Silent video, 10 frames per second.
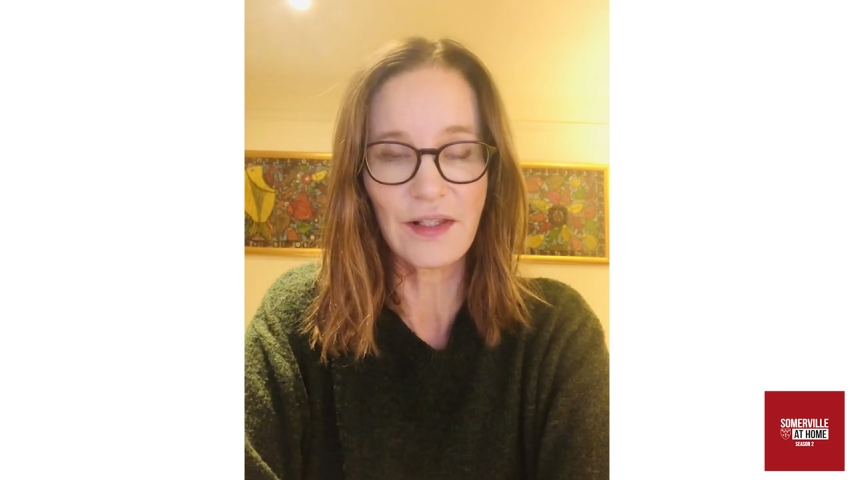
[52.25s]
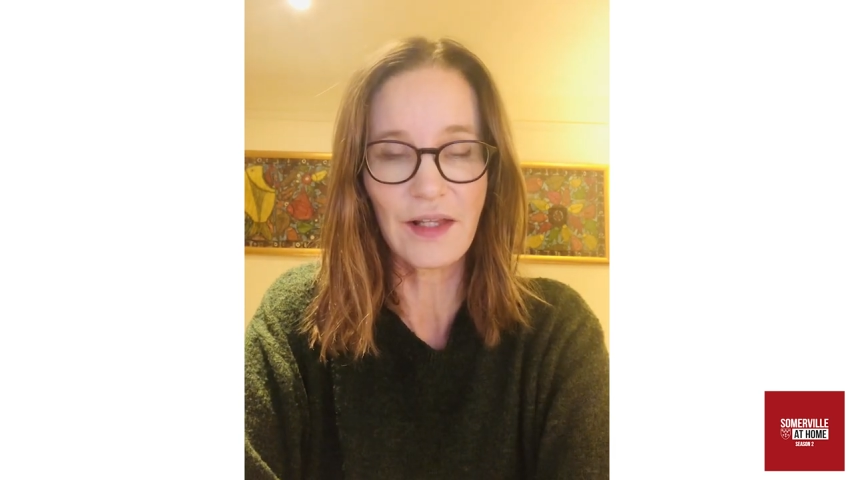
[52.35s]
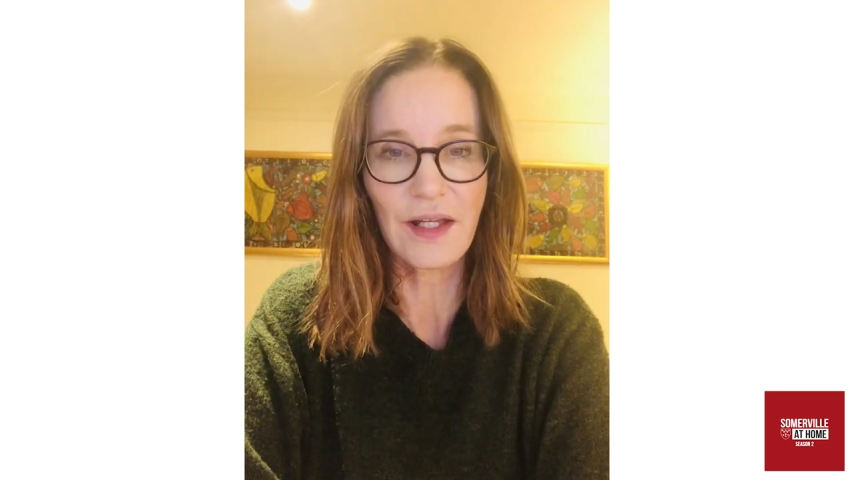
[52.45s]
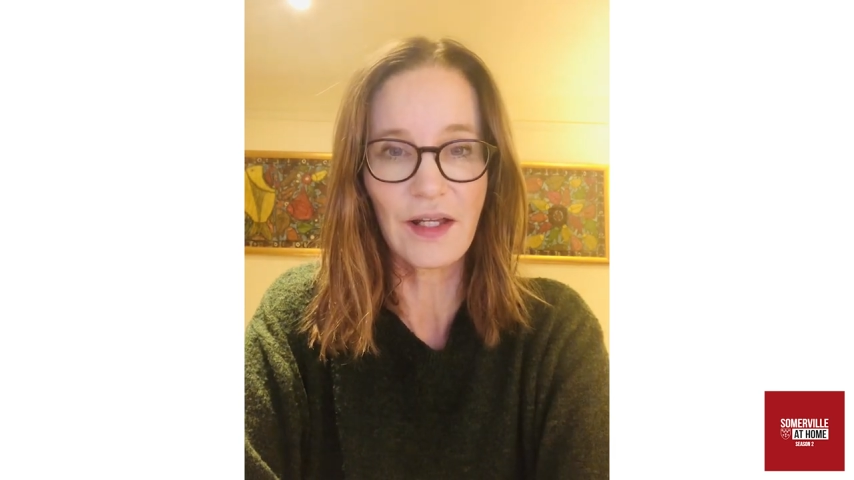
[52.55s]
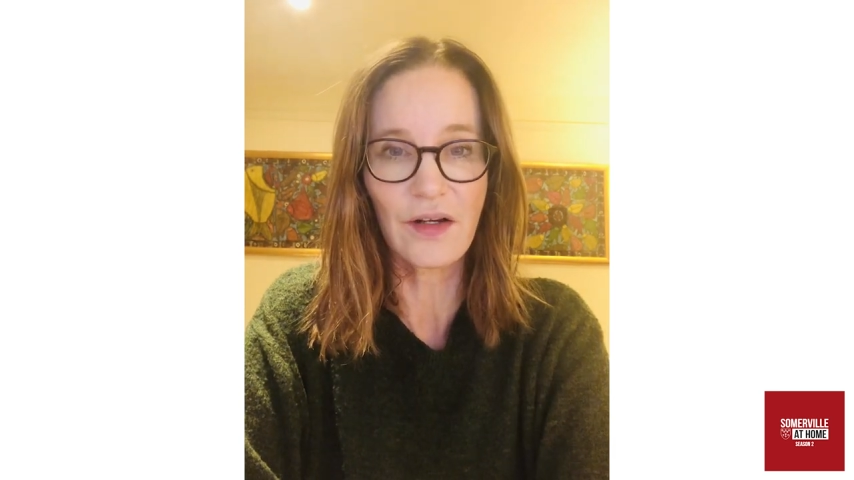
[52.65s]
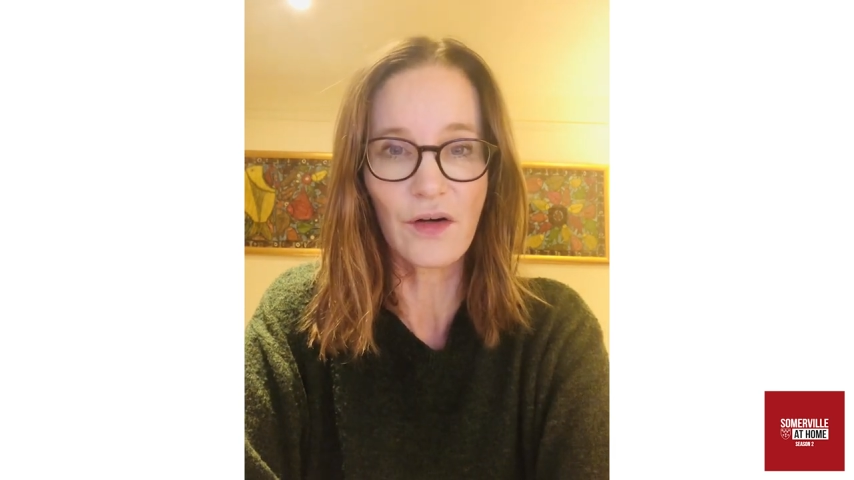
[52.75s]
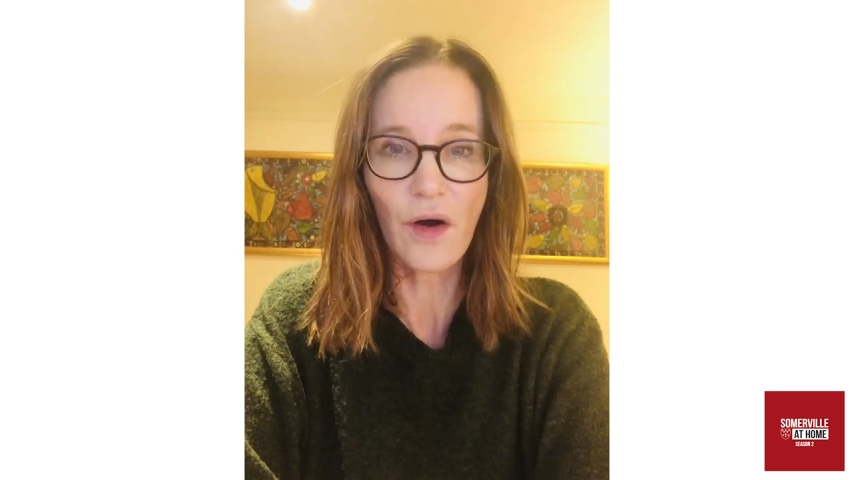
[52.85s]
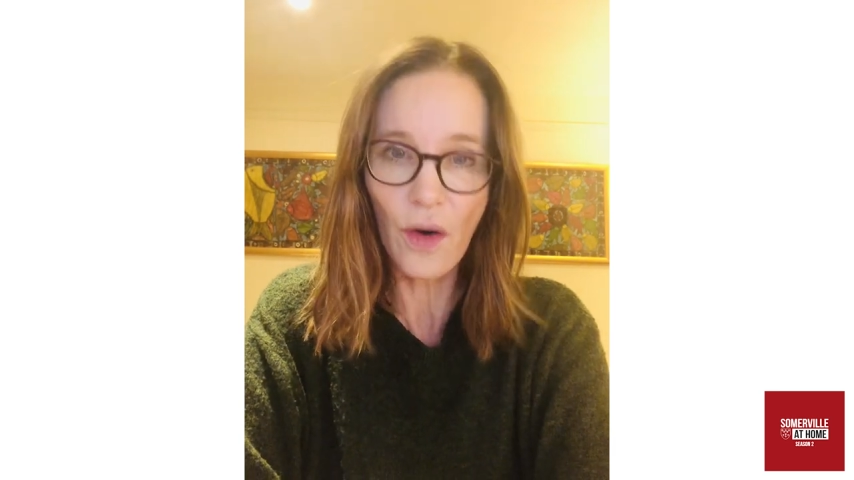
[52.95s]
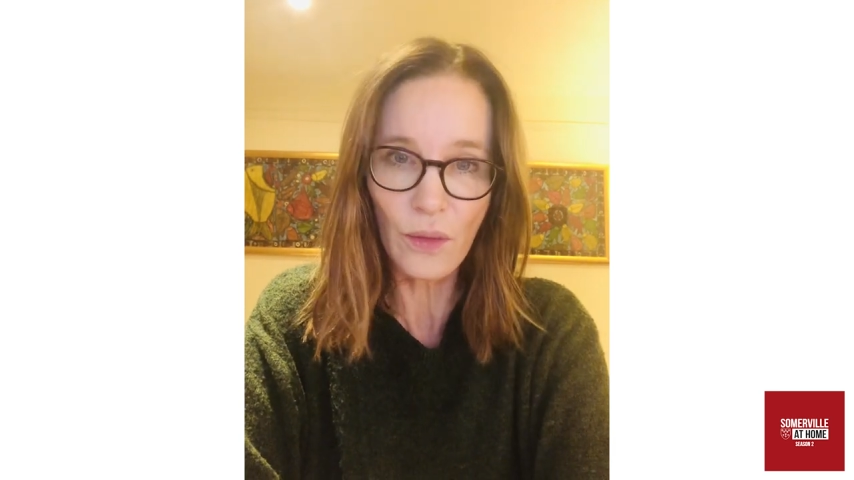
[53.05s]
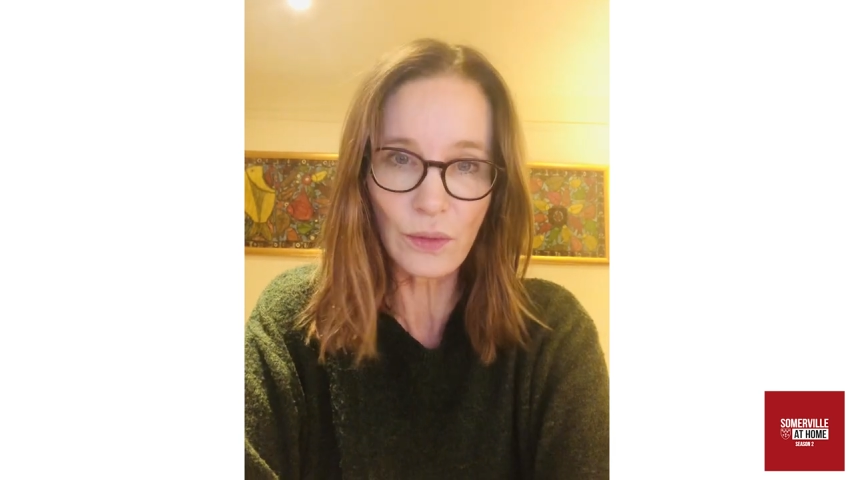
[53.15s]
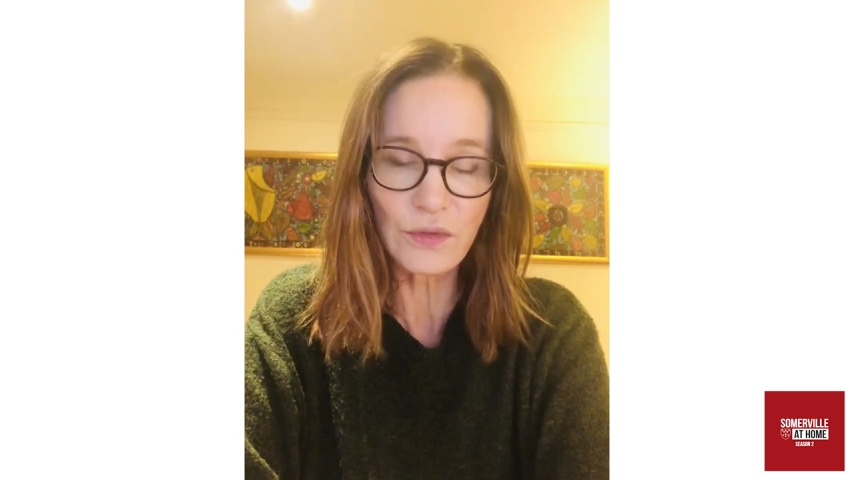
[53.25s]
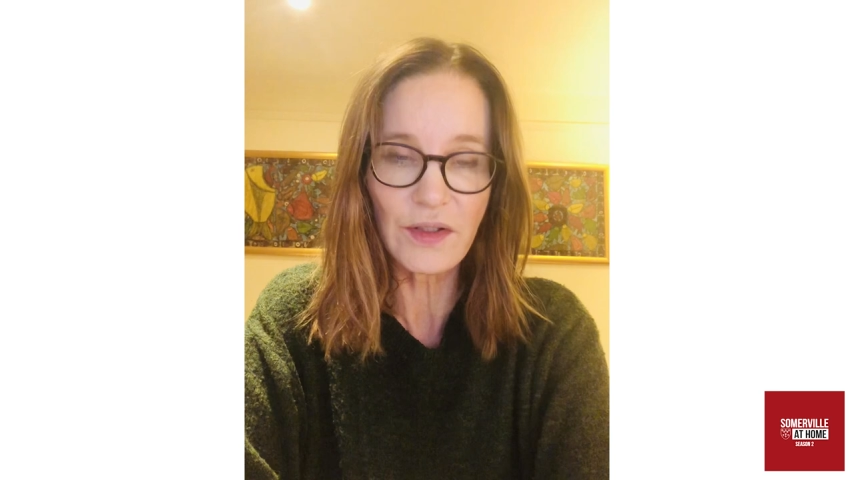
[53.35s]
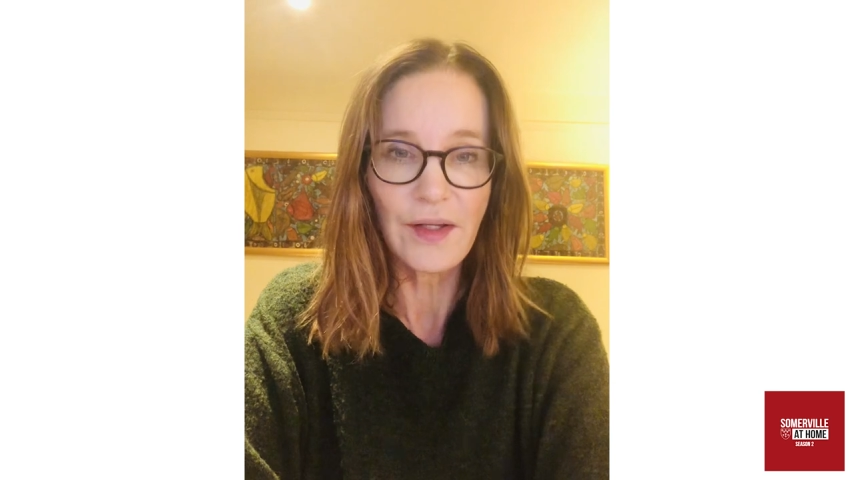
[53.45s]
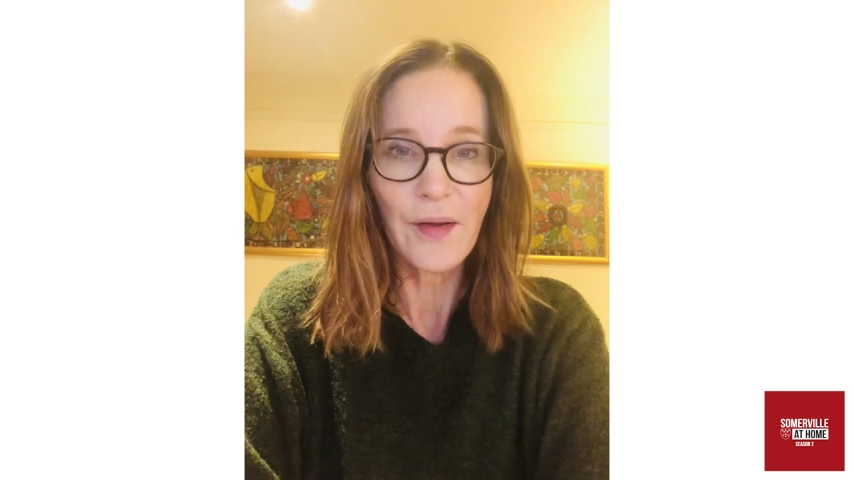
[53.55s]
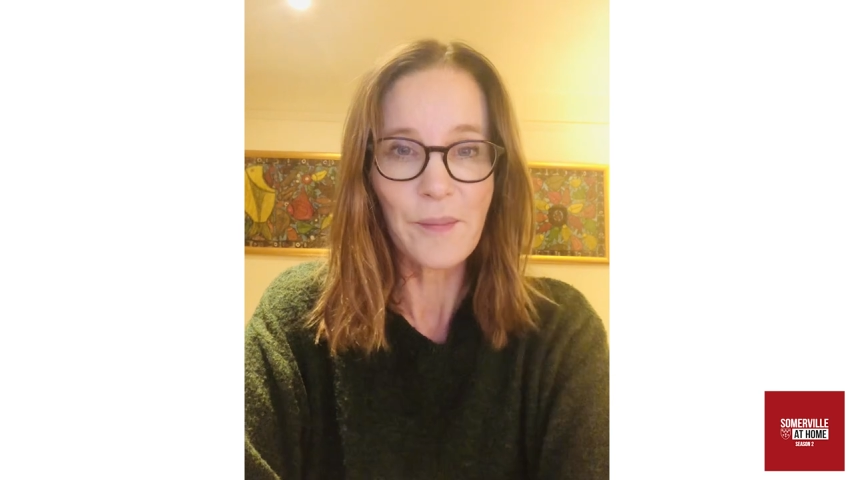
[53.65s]
They are old,
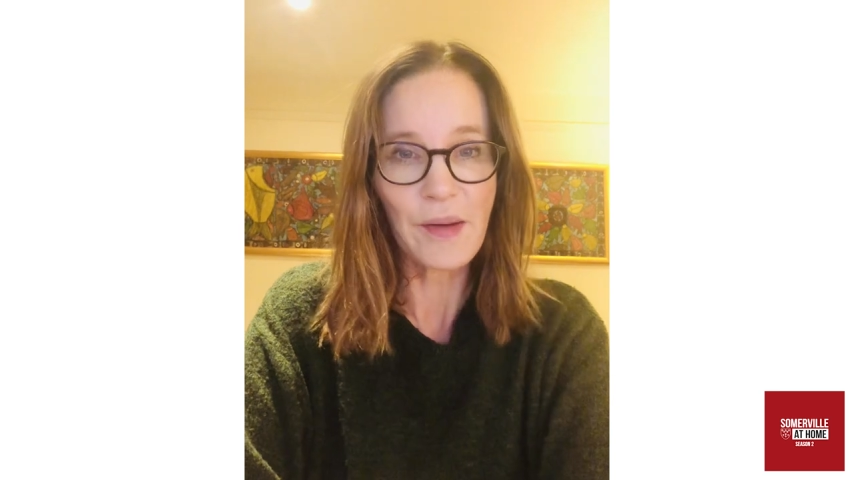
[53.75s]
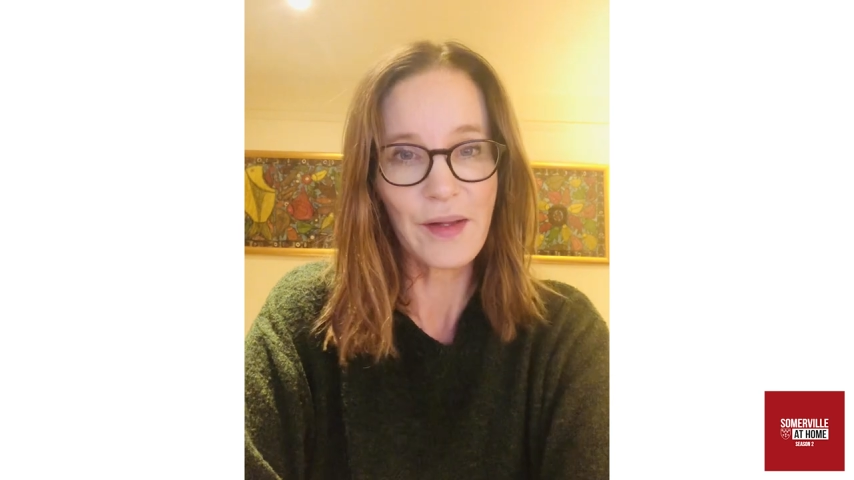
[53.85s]
but